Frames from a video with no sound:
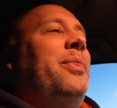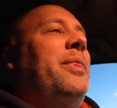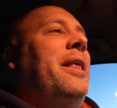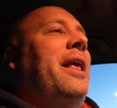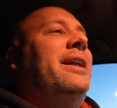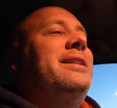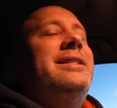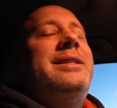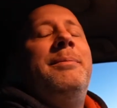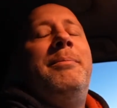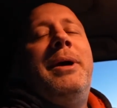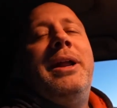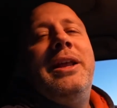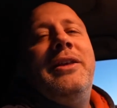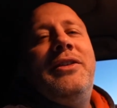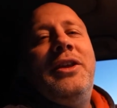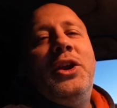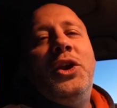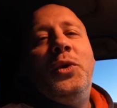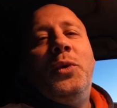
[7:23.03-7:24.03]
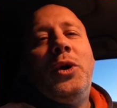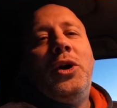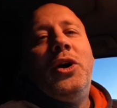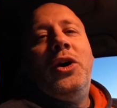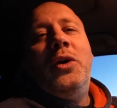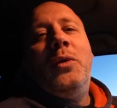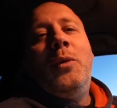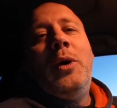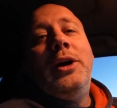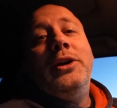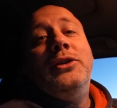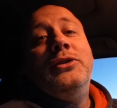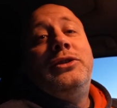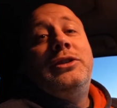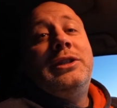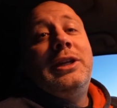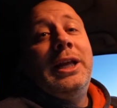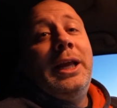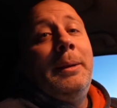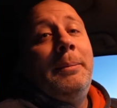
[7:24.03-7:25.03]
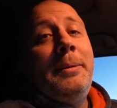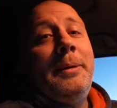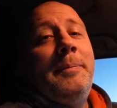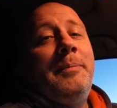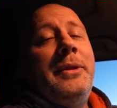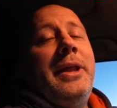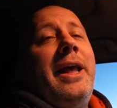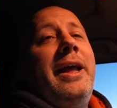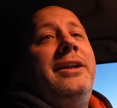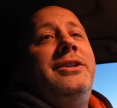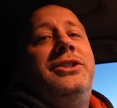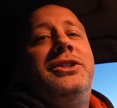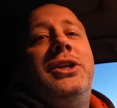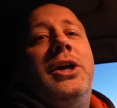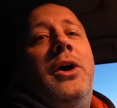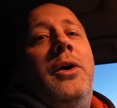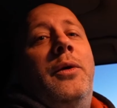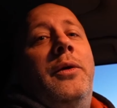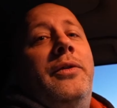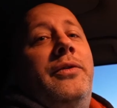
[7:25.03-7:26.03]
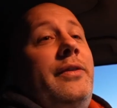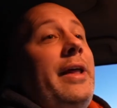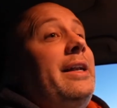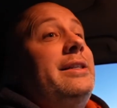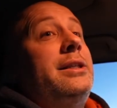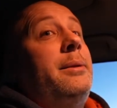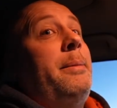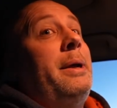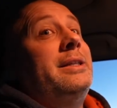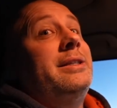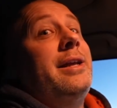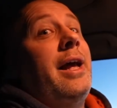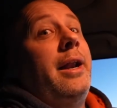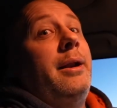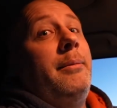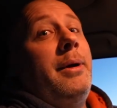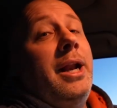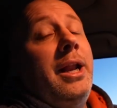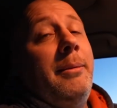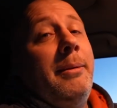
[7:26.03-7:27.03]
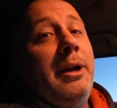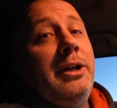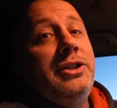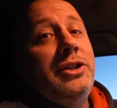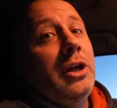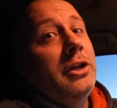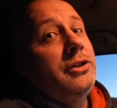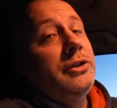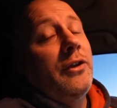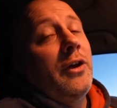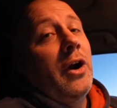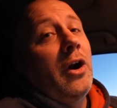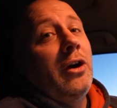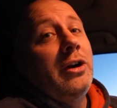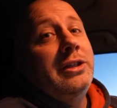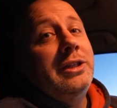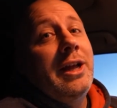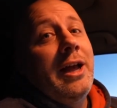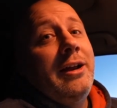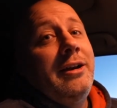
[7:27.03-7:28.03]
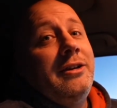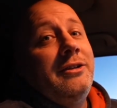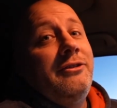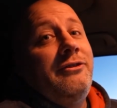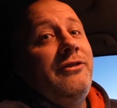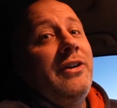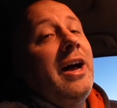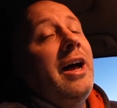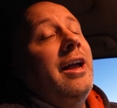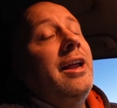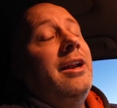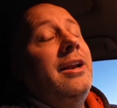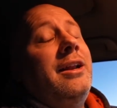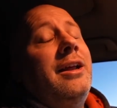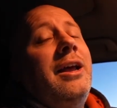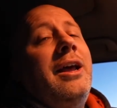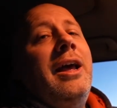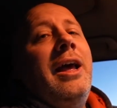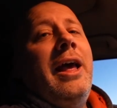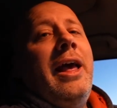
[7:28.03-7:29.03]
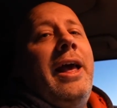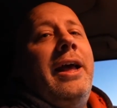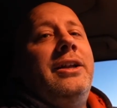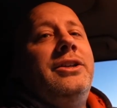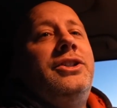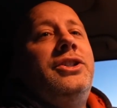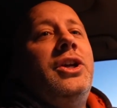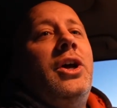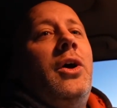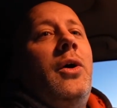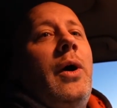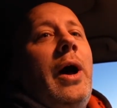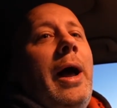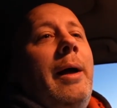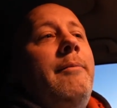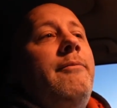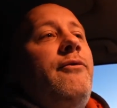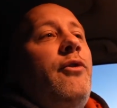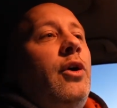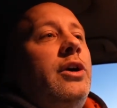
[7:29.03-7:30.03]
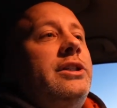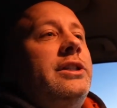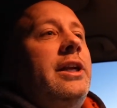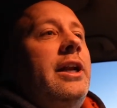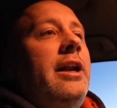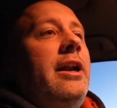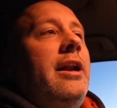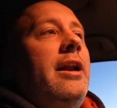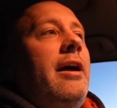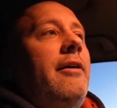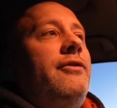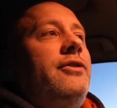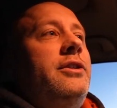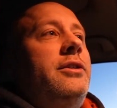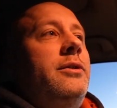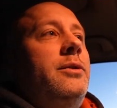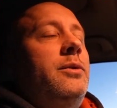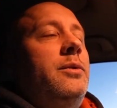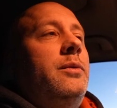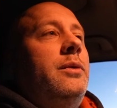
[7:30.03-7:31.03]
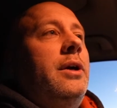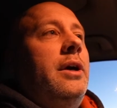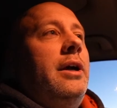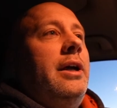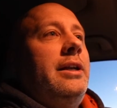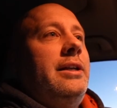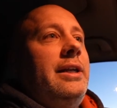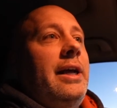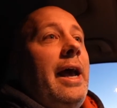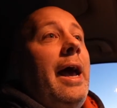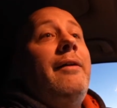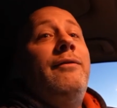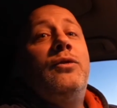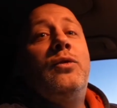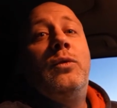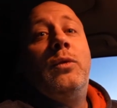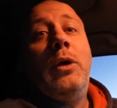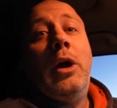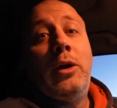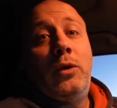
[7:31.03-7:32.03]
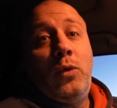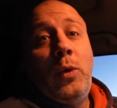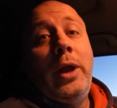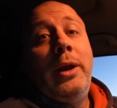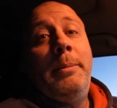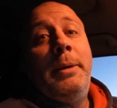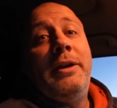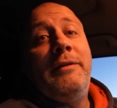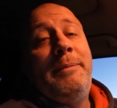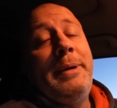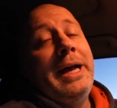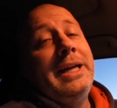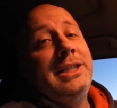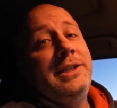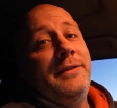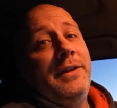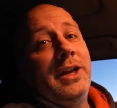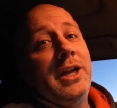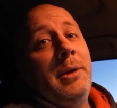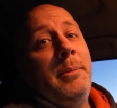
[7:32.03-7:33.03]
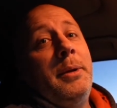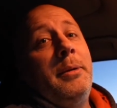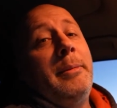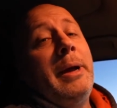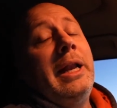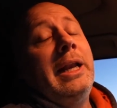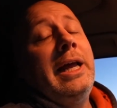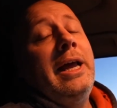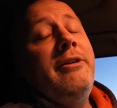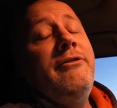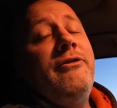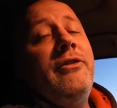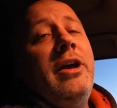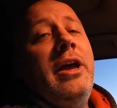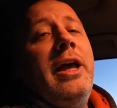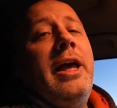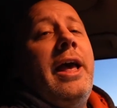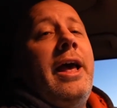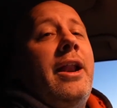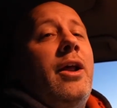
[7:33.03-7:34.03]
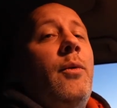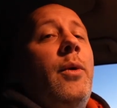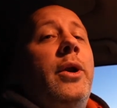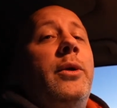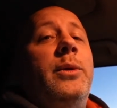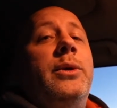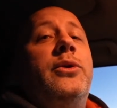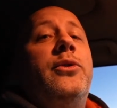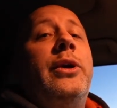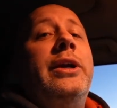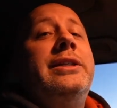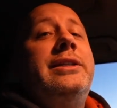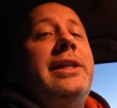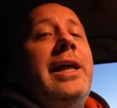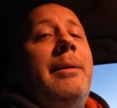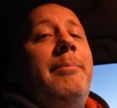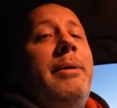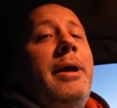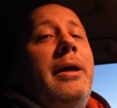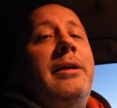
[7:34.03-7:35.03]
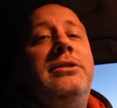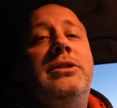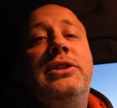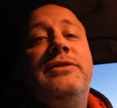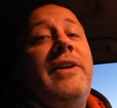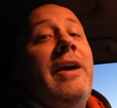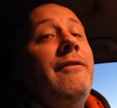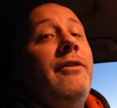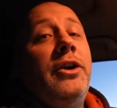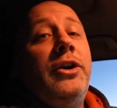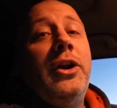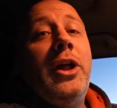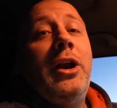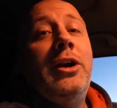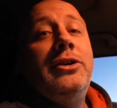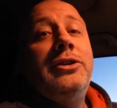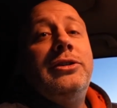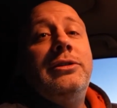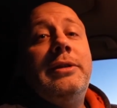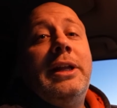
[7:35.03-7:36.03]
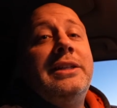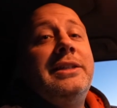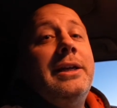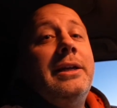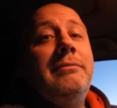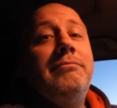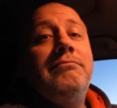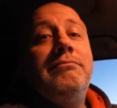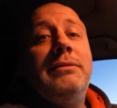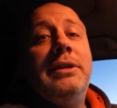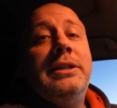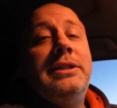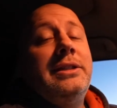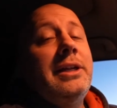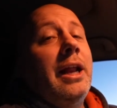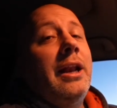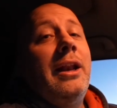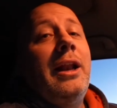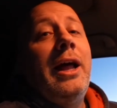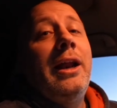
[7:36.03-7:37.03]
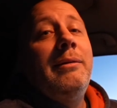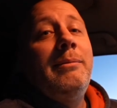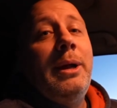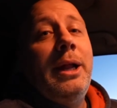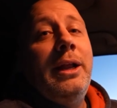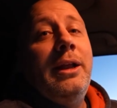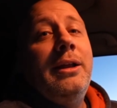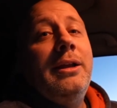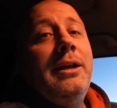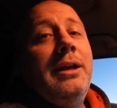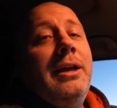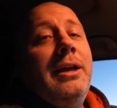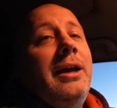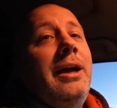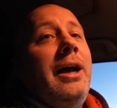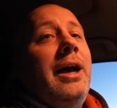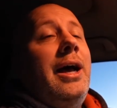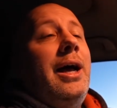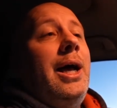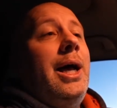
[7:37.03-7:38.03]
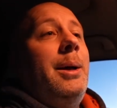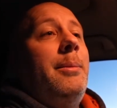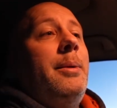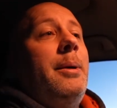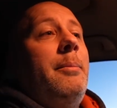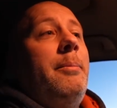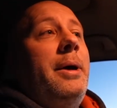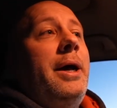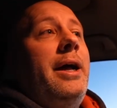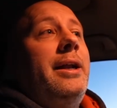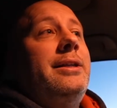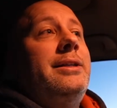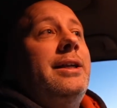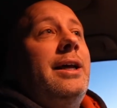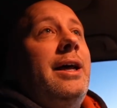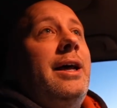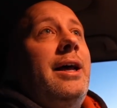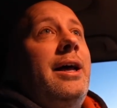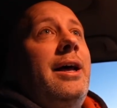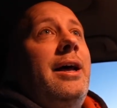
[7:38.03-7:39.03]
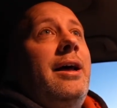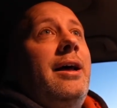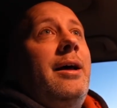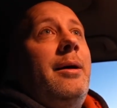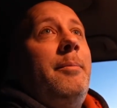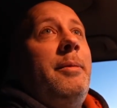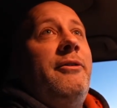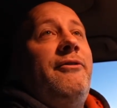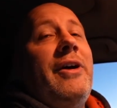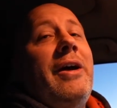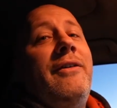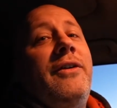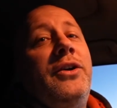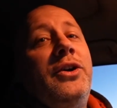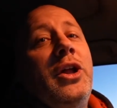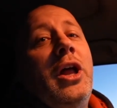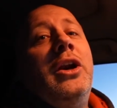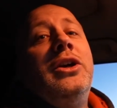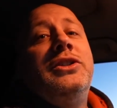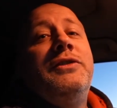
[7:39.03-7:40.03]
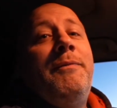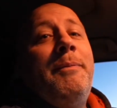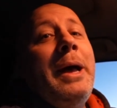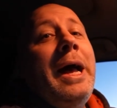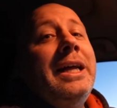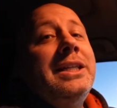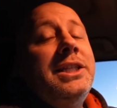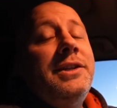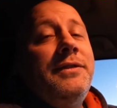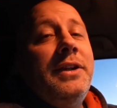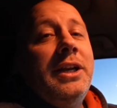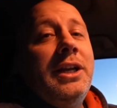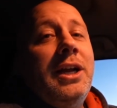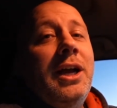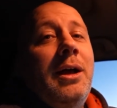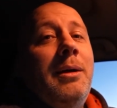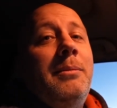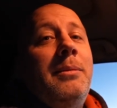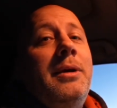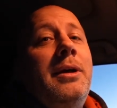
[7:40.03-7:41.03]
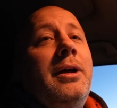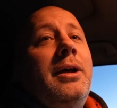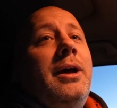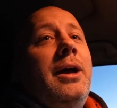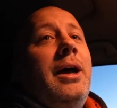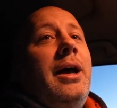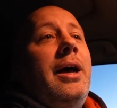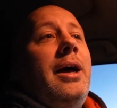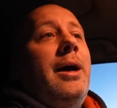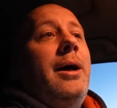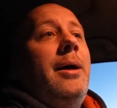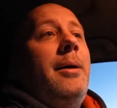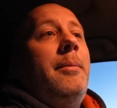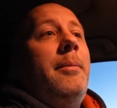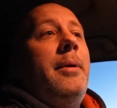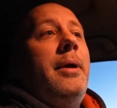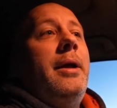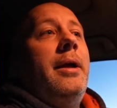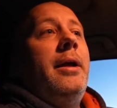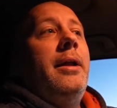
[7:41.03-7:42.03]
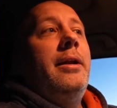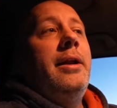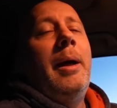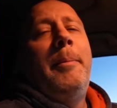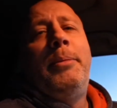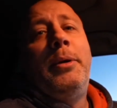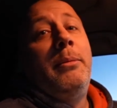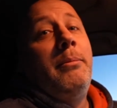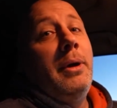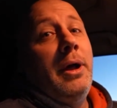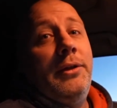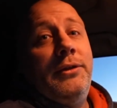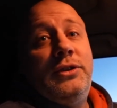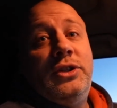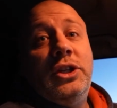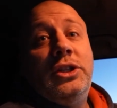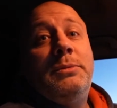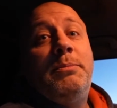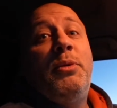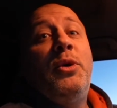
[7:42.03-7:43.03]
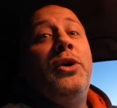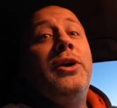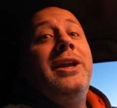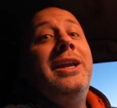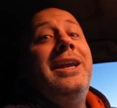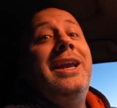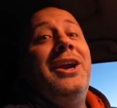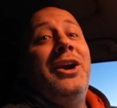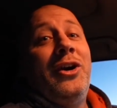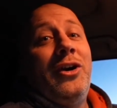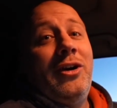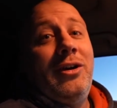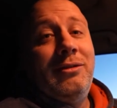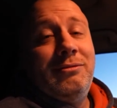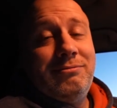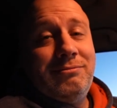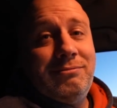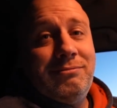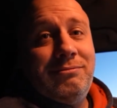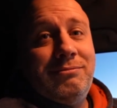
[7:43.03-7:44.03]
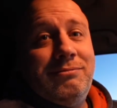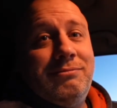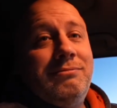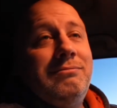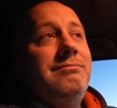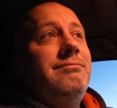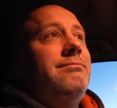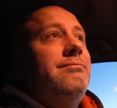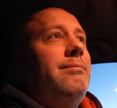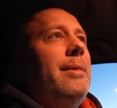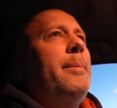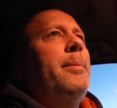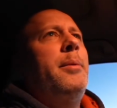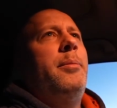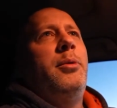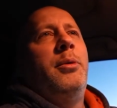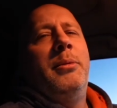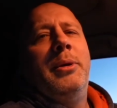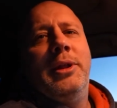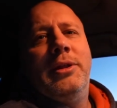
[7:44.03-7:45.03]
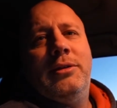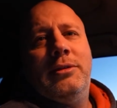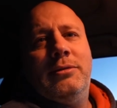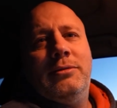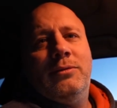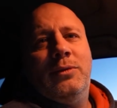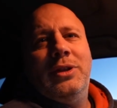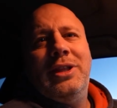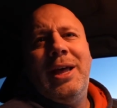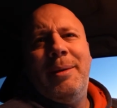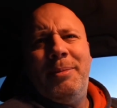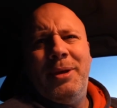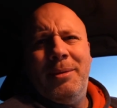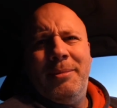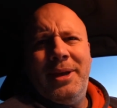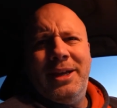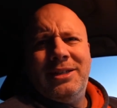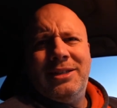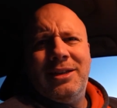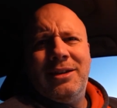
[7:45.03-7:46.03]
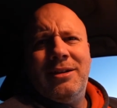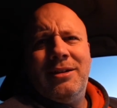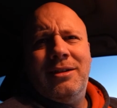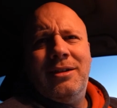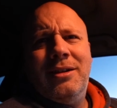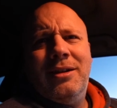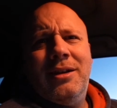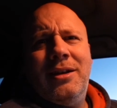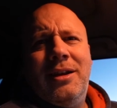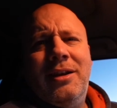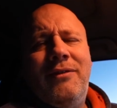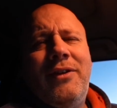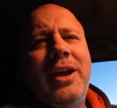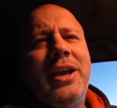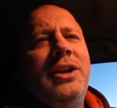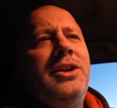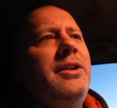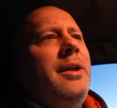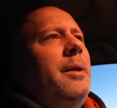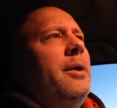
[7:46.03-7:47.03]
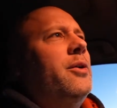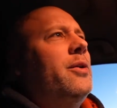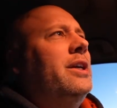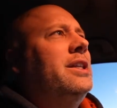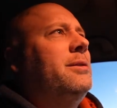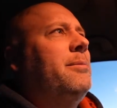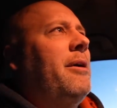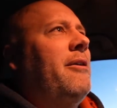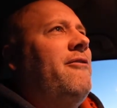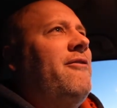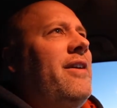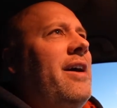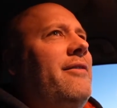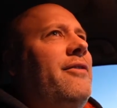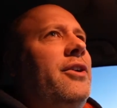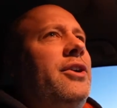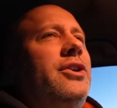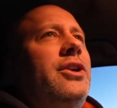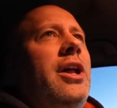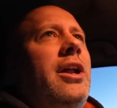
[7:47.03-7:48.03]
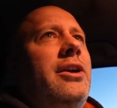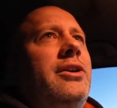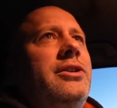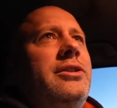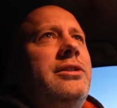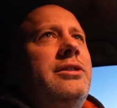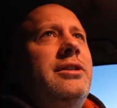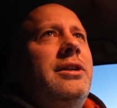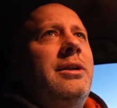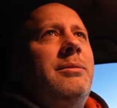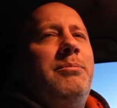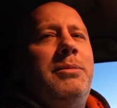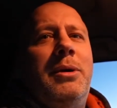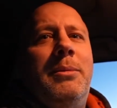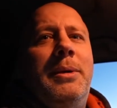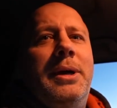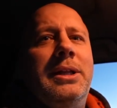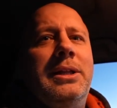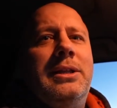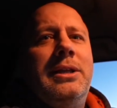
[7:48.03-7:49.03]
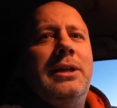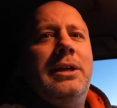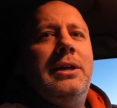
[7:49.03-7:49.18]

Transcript: it's the money that you earn while you sleep. And so that's the best kind of money, but it's also the hardest kind to find. And so I'm fortunate enough to to have a, uh, quite a bit of passive income in my life, and I want to increase that by just $500. That's it. It's not a lot of money, um, but uh, but $500 of passive income, um, not per month, just per year maybe per month. Wouldn't that be amazing? If I could increase it by $500 per month,